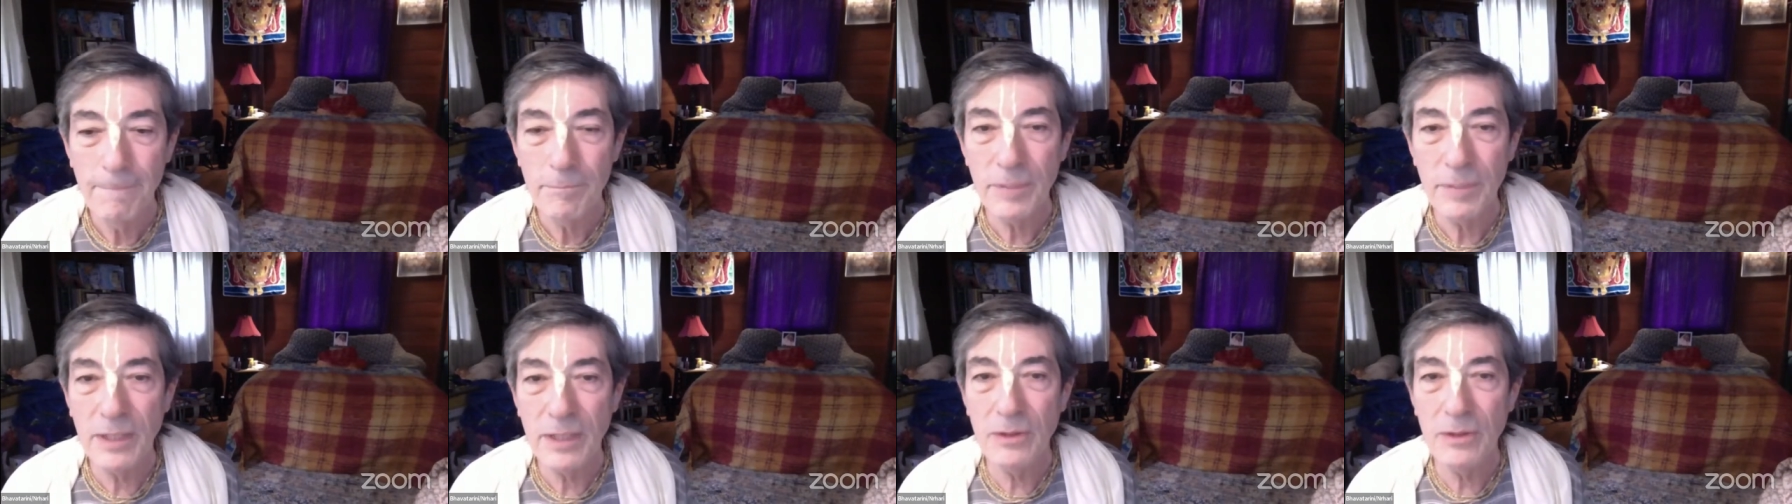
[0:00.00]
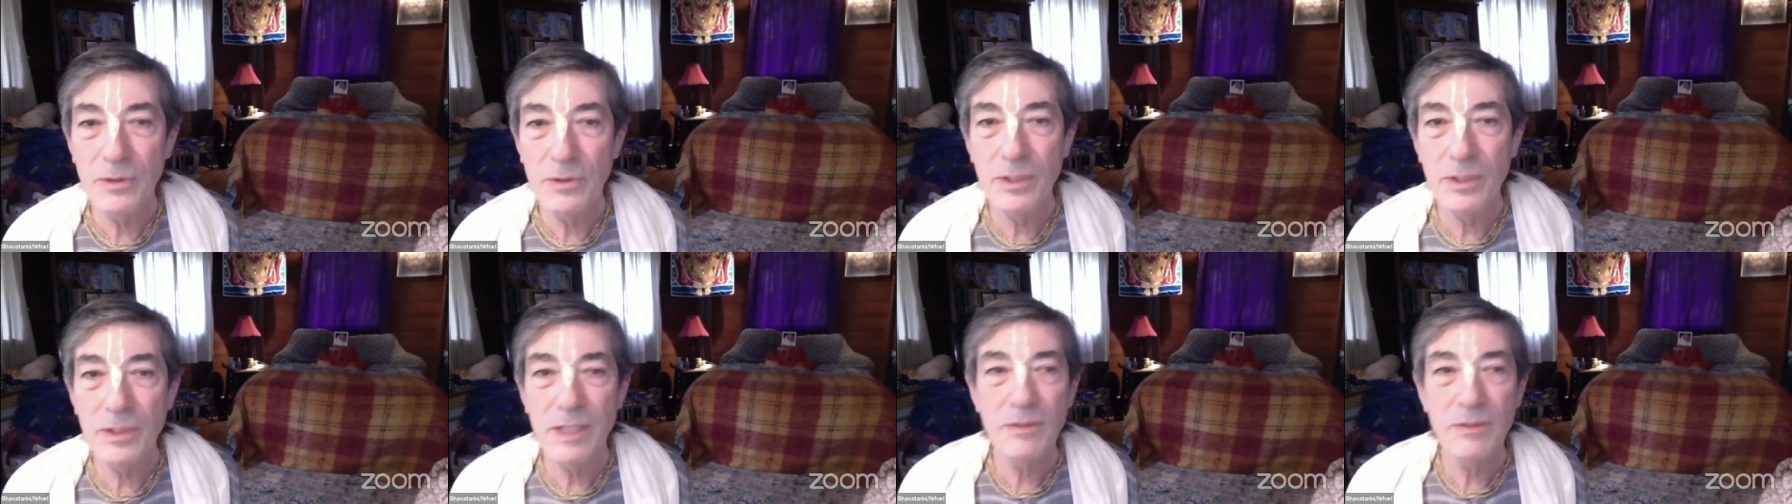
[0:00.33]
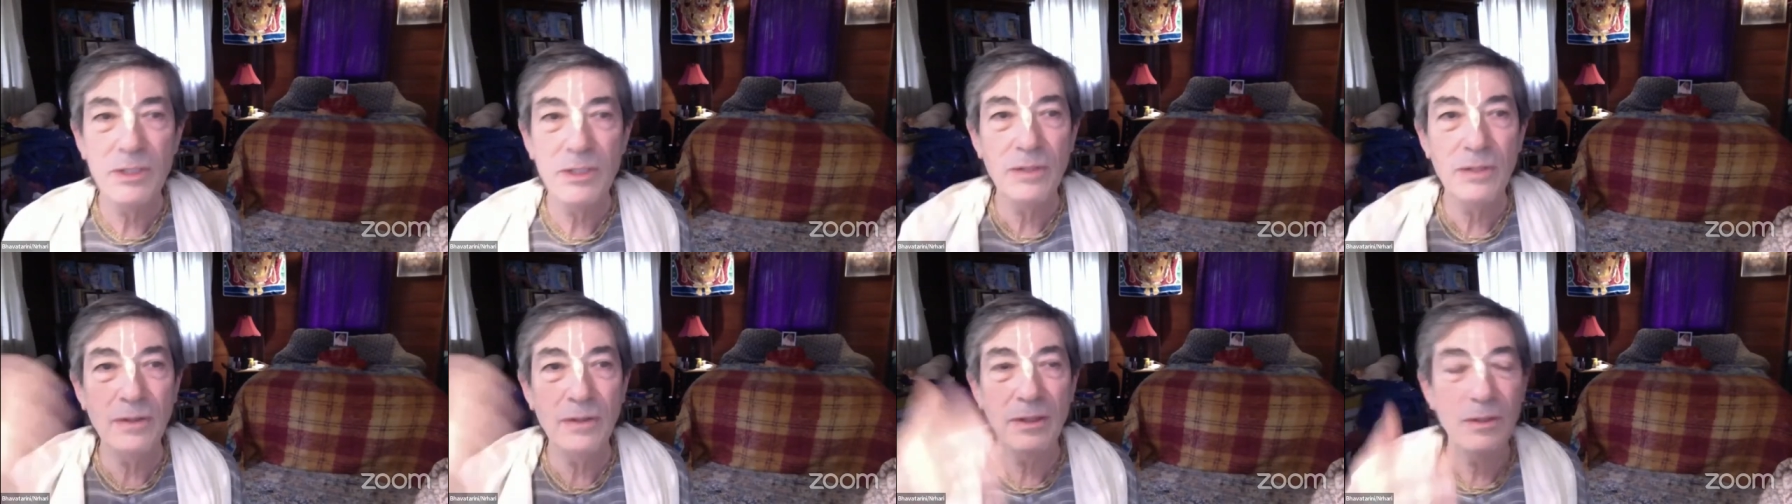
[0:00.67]
by
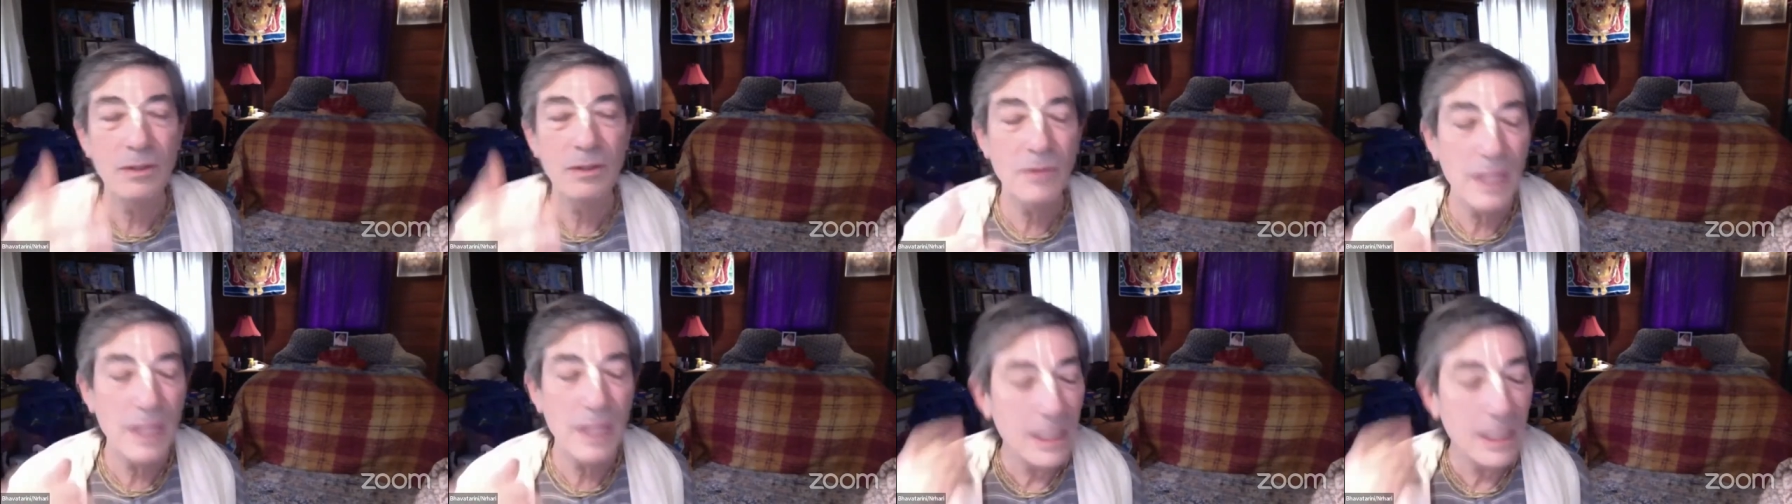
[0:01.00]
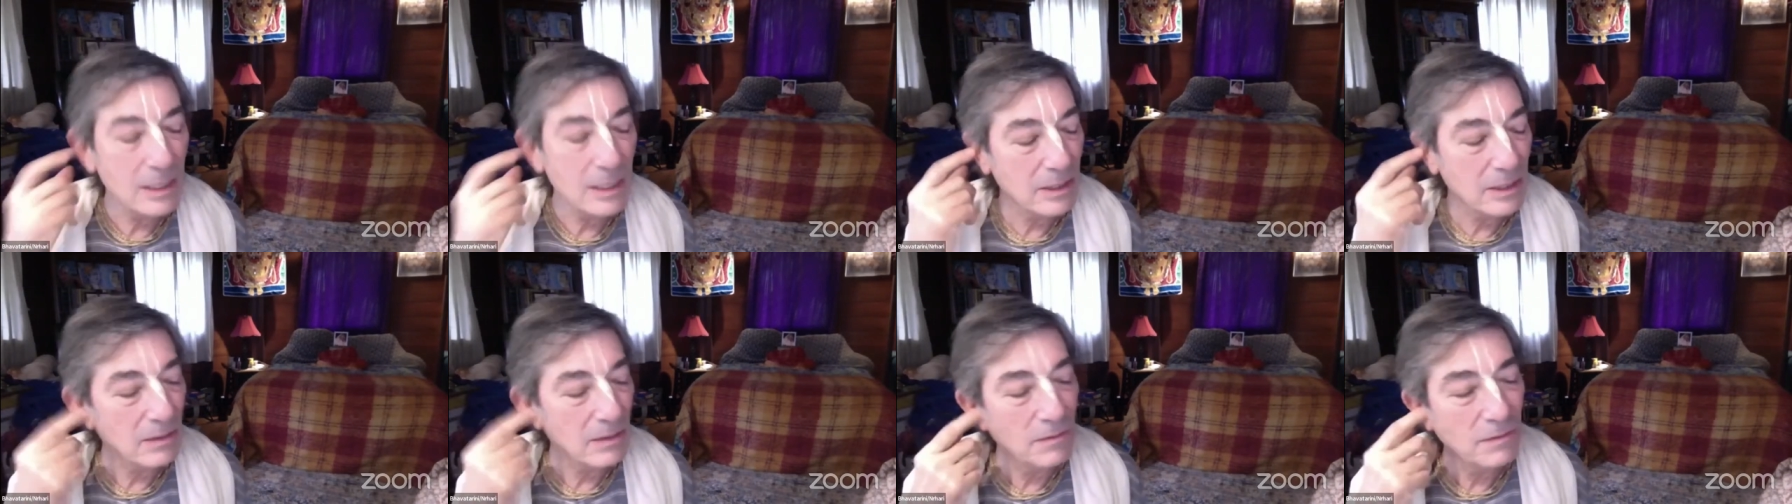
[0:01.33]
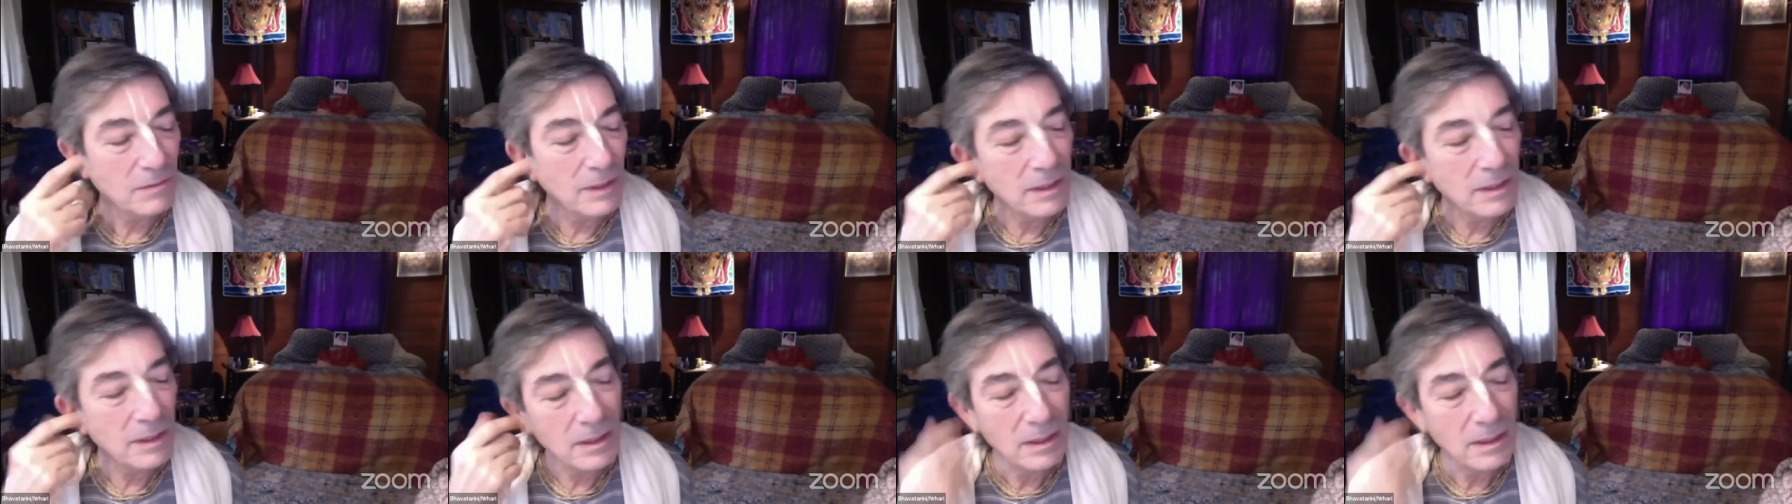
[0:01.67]
Gurudev's grace, of
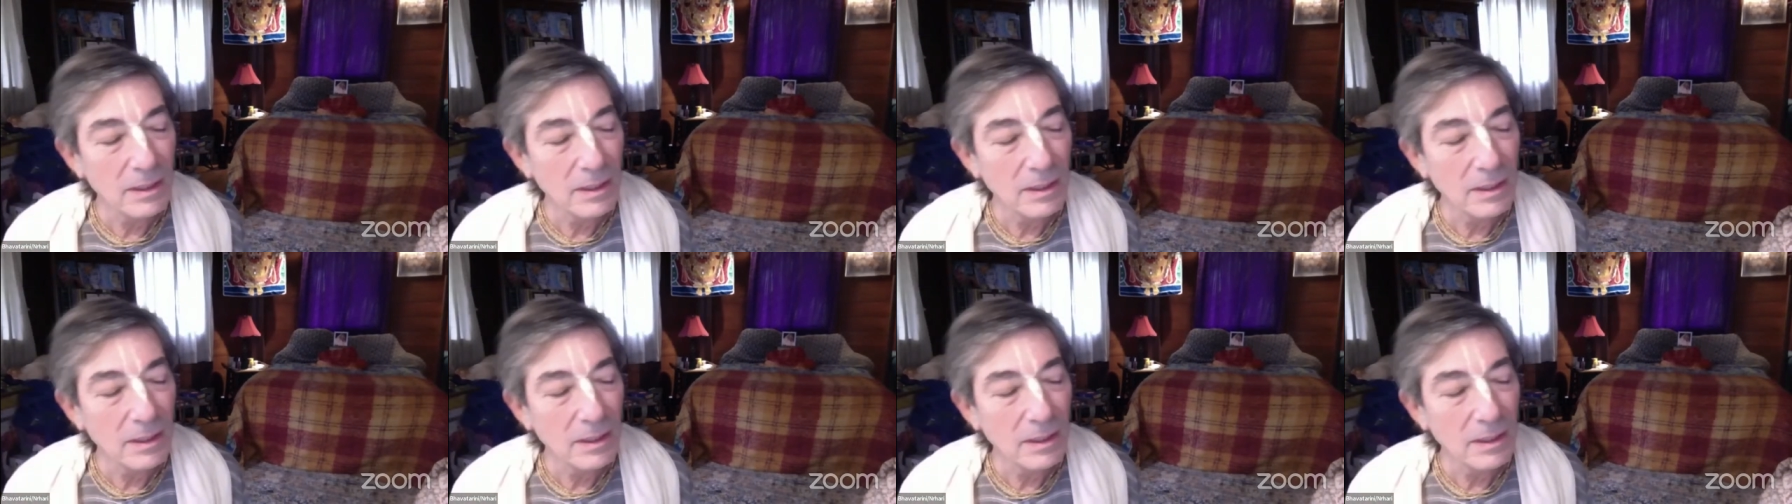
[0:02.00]
uh,